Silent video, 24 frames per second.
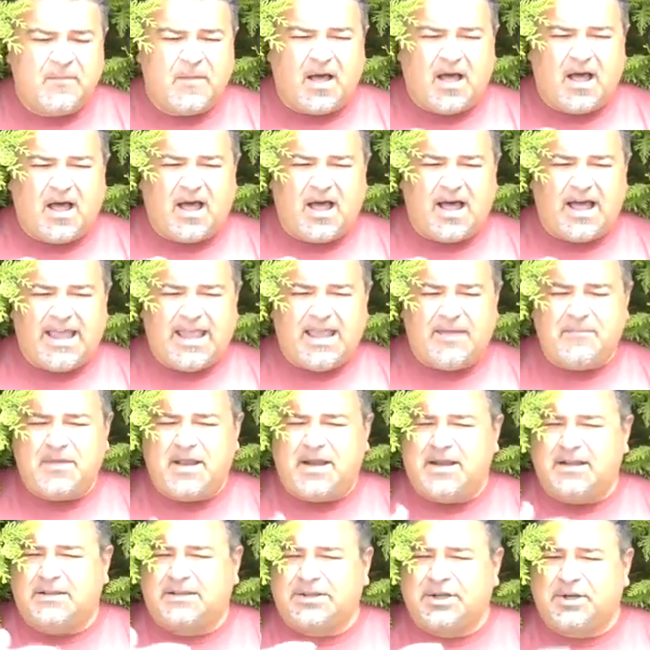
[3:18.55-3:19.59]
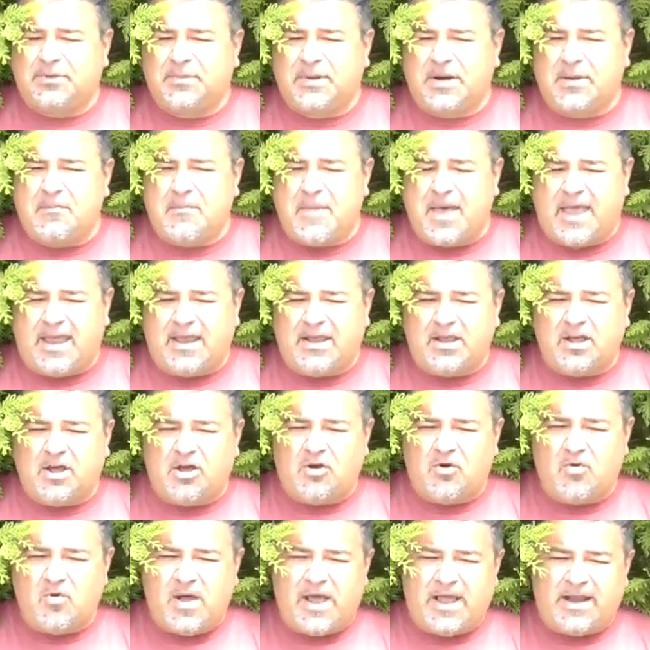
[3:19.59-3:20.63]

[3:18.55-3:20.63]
I am getting a little bit of mango,